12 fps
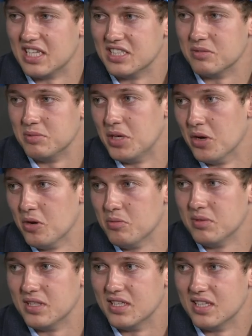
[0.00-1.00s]
nice to be
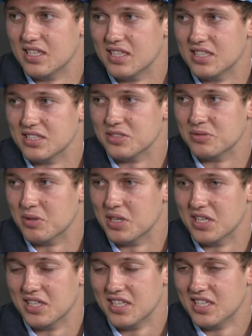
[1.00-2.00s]
home, and this is
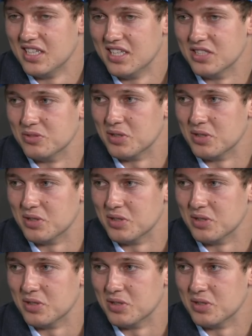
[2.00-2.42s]
where it's